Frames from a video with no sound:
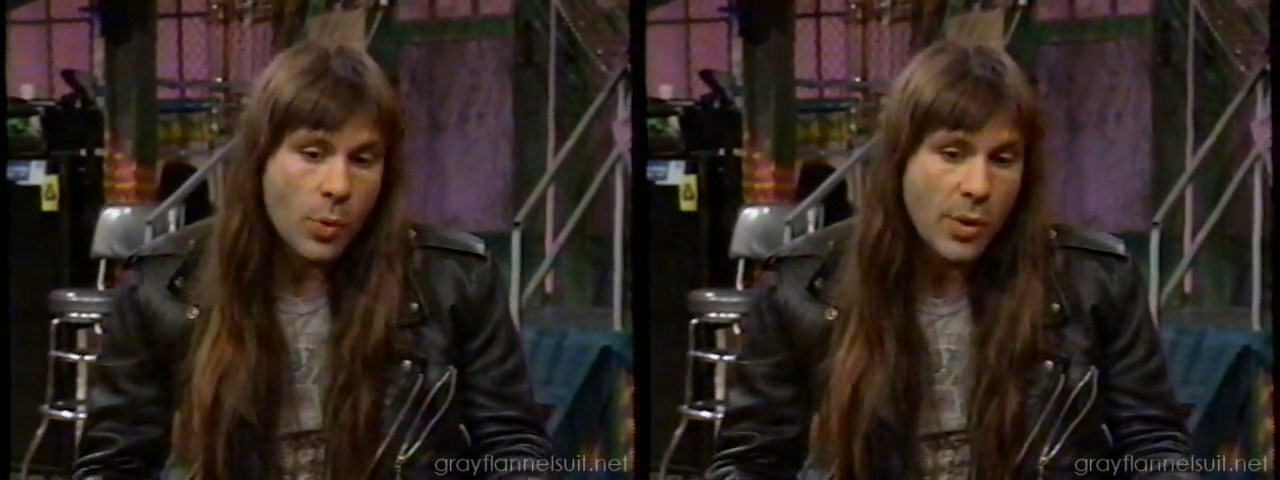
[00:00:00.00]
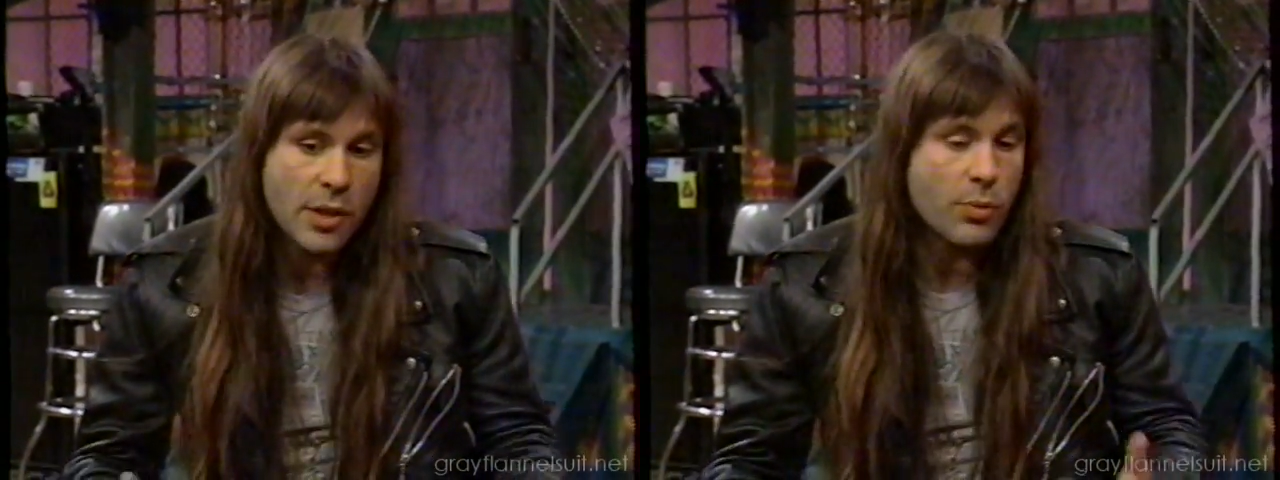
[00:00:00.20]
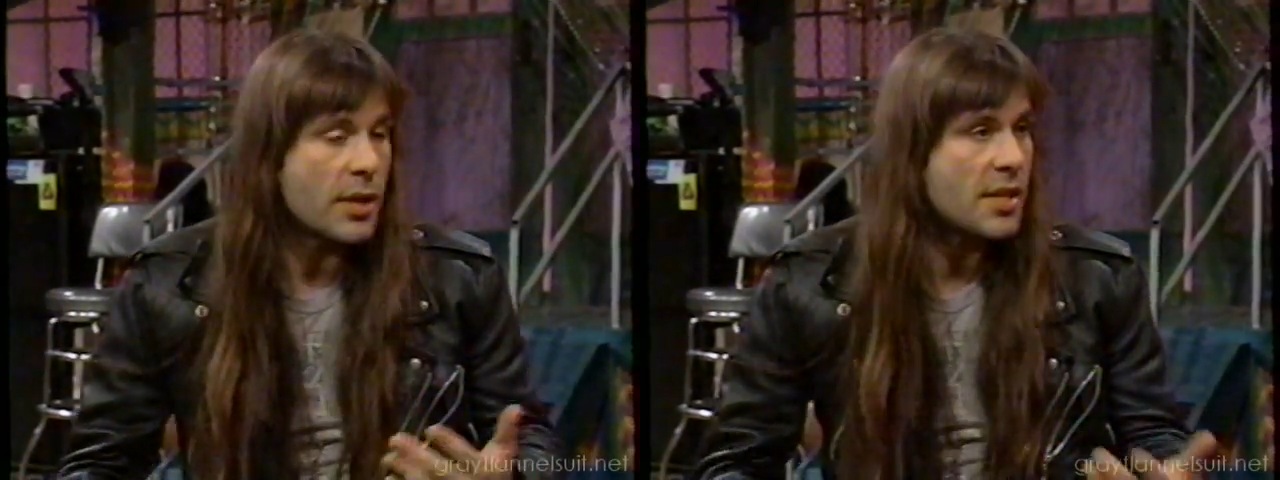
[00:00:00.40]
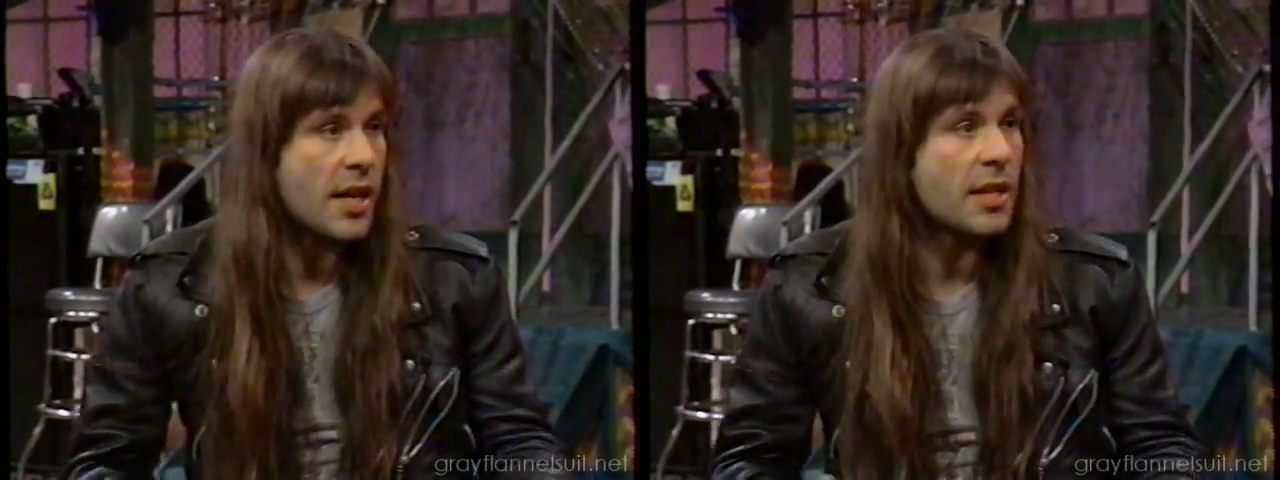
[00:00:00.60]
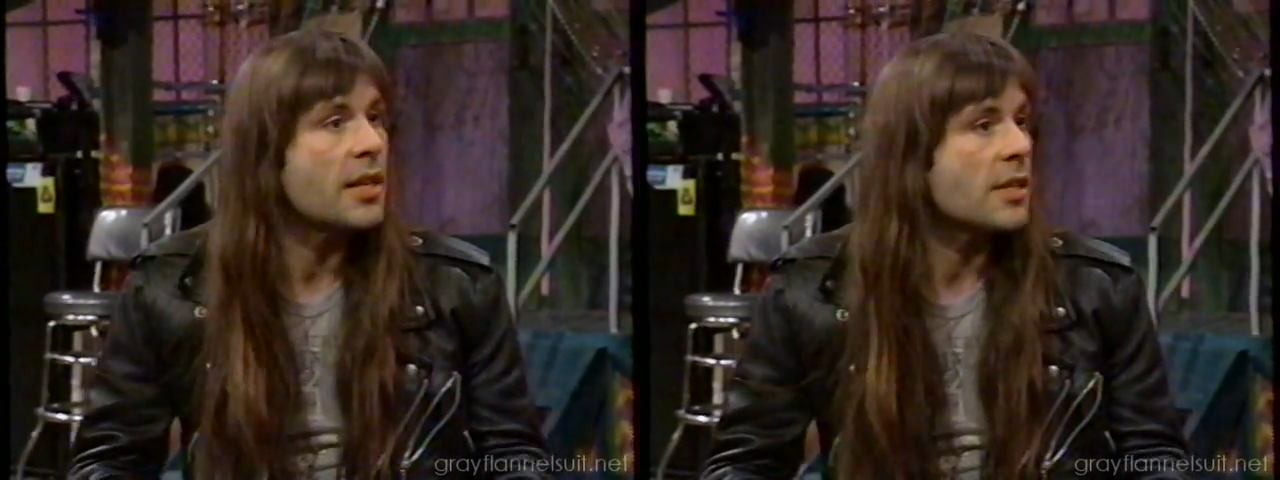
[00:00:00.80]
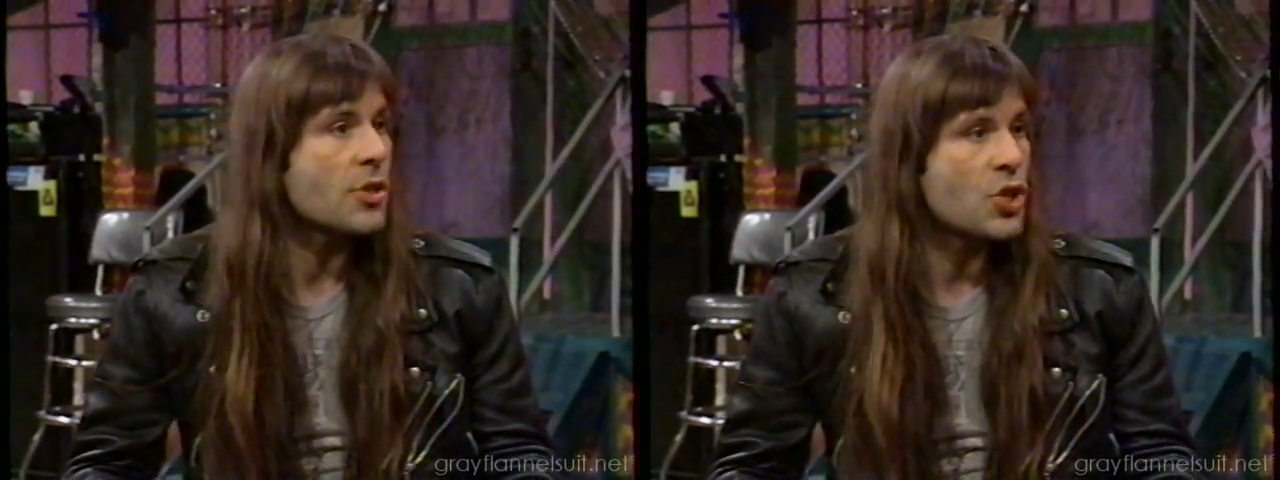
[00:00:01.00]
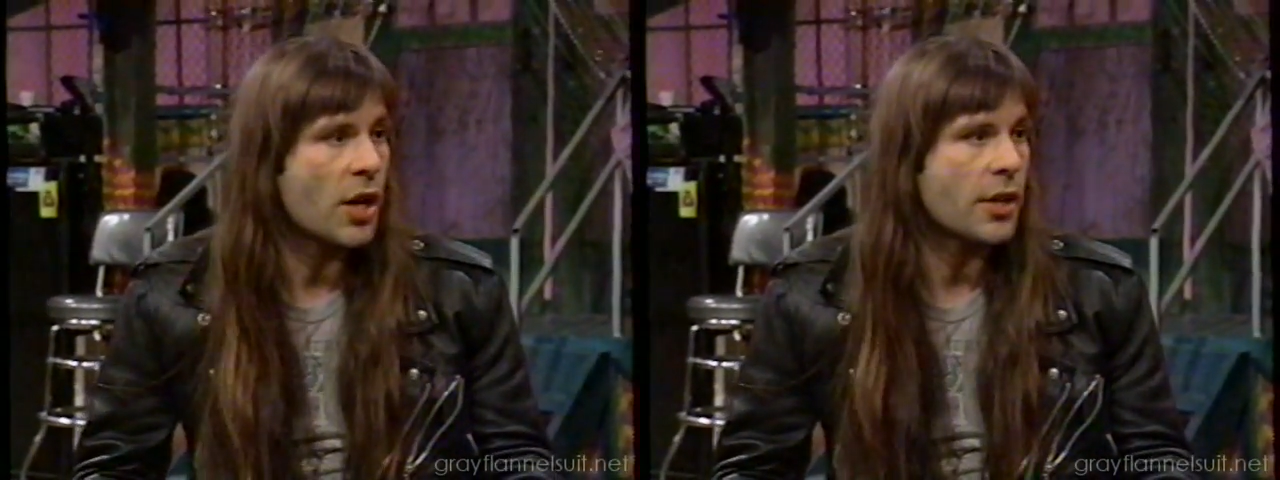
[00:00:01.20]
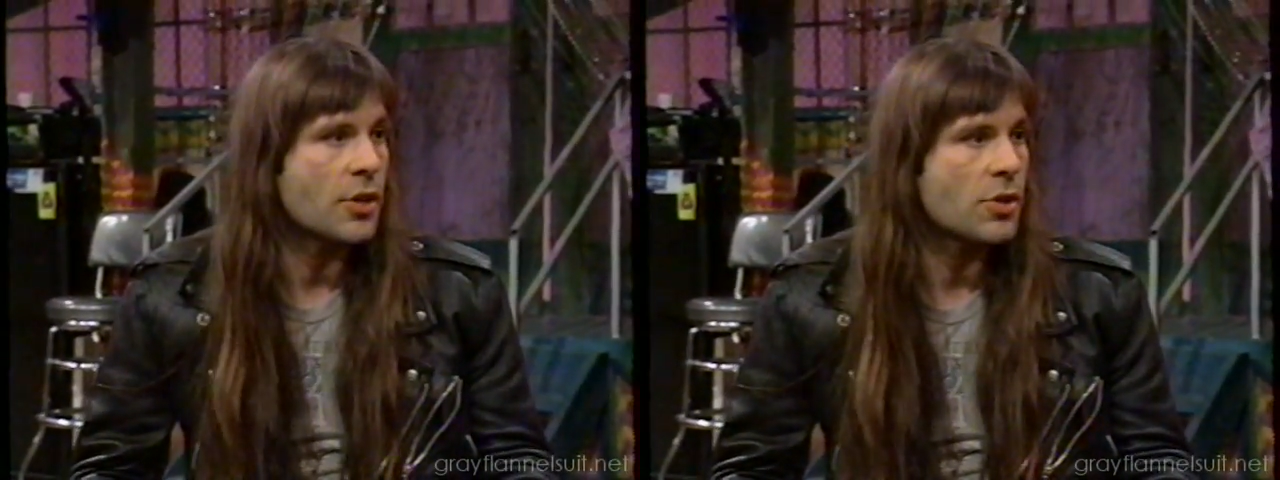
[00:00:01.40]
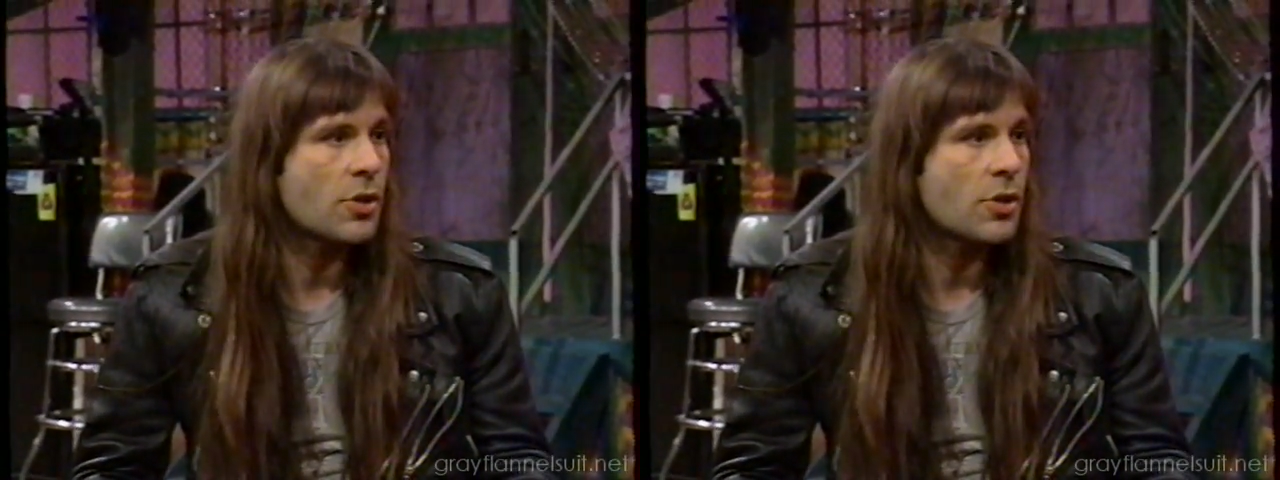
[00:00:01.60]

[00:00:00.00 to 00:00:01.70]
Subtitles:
We didn't really see any need to change,